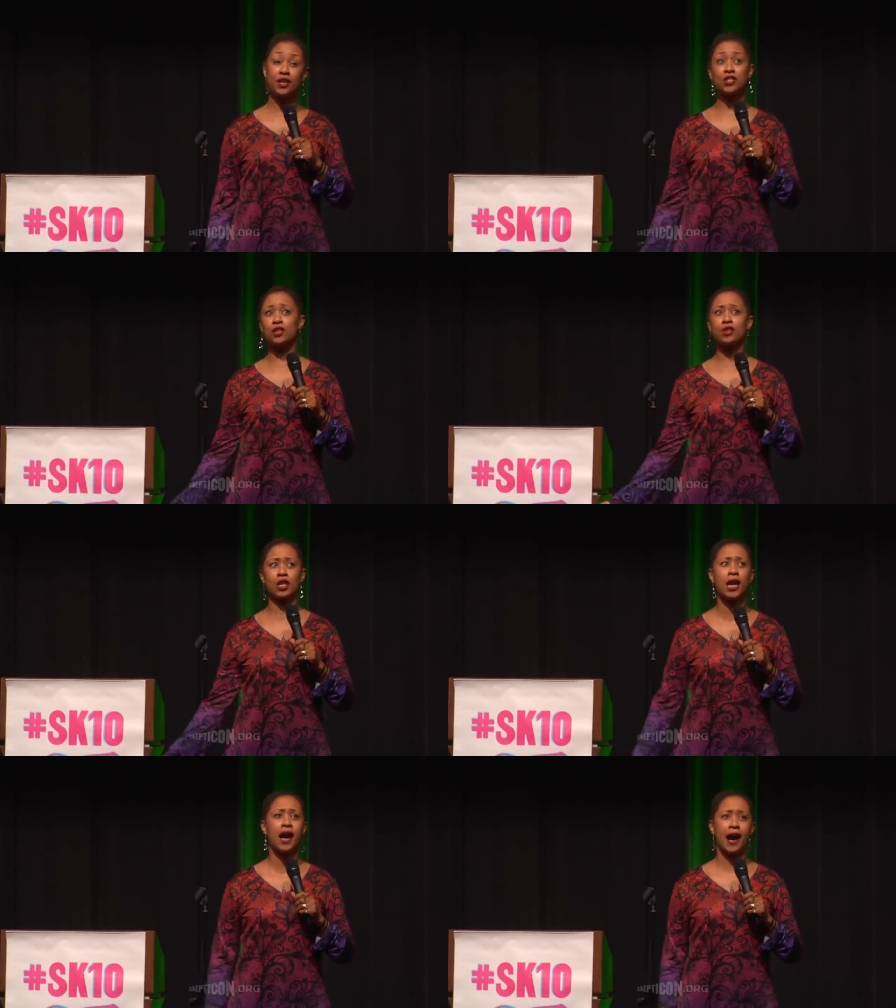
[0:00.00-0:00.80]
the other
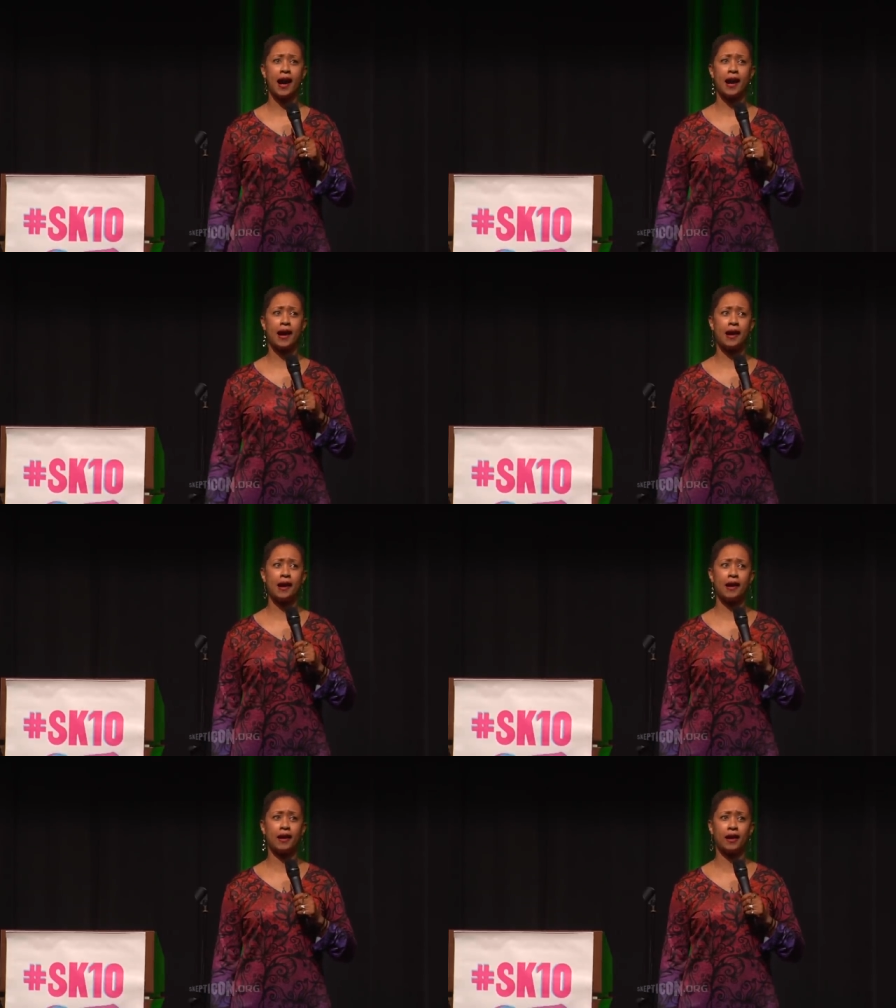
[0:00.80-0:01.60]
thing.
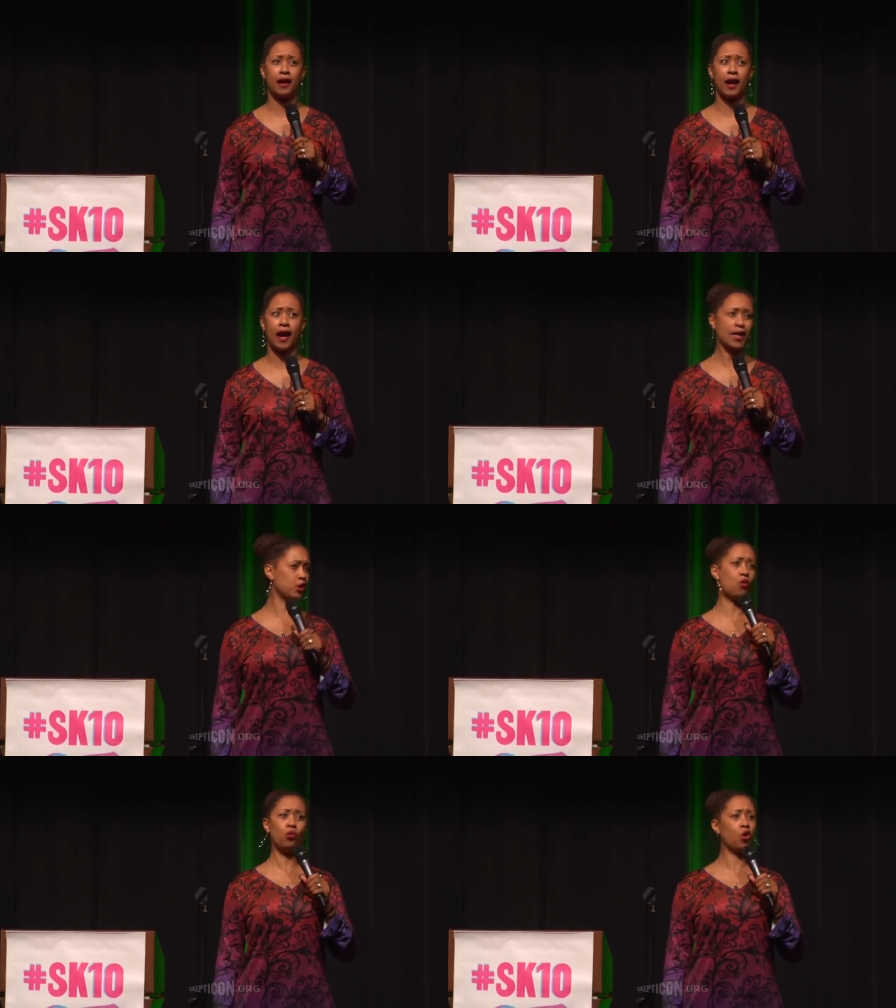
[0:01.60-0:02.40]
Uh, I
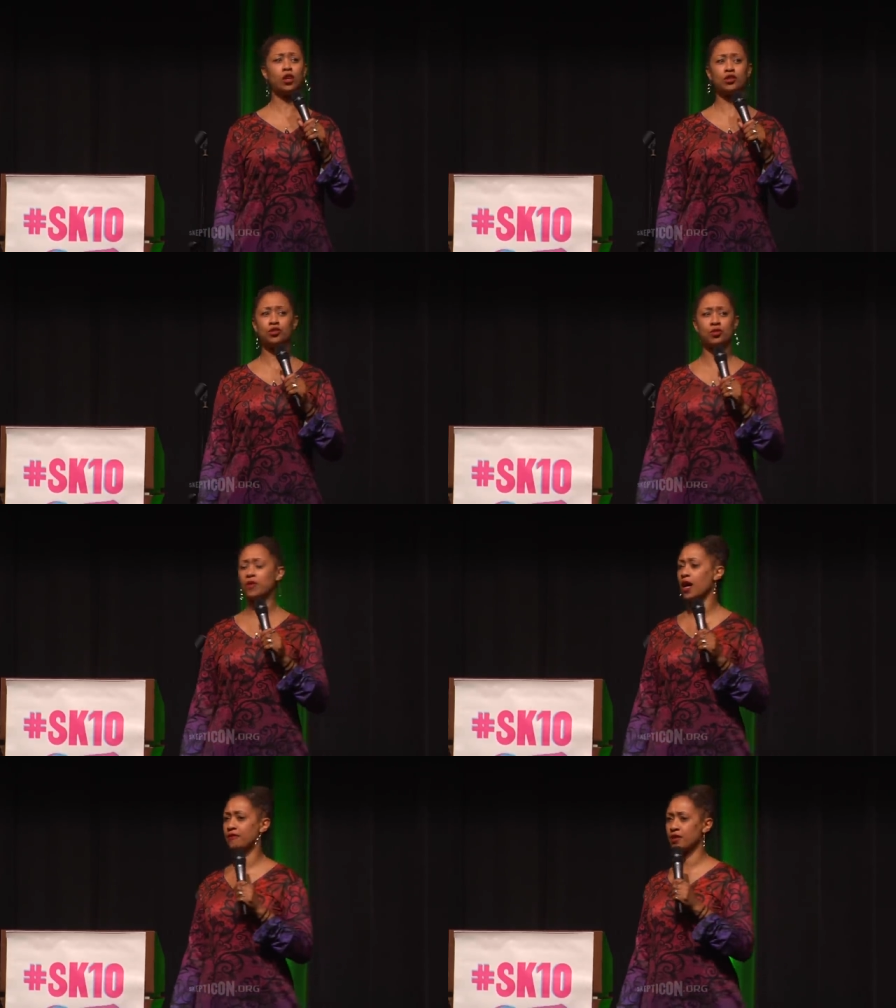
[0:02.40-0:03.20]
don't want to
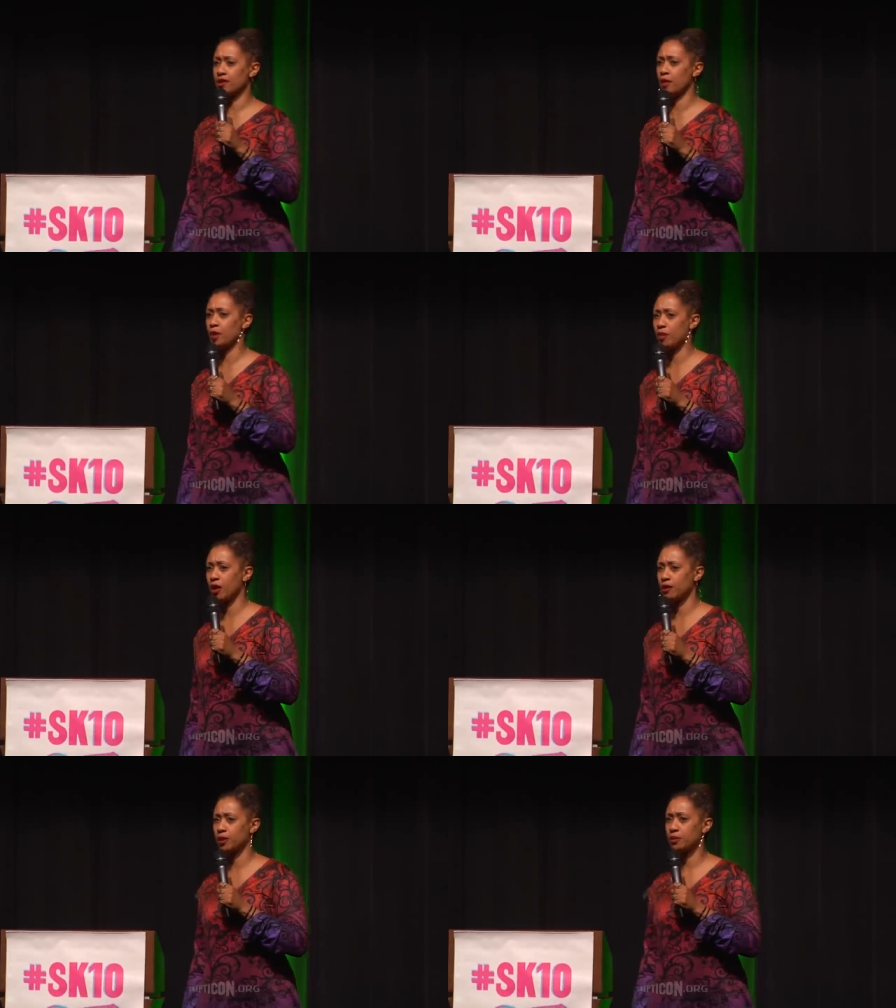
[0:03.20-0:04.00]
survive the zombie
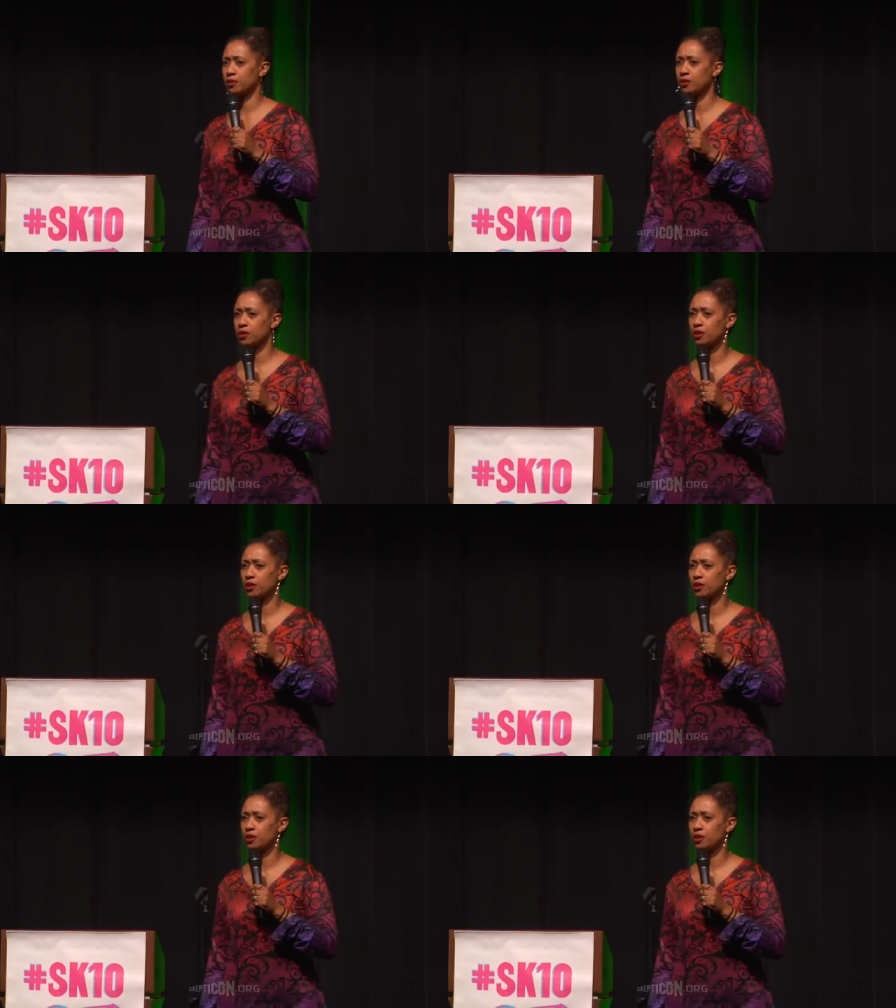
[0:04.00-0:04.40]
apocalypse.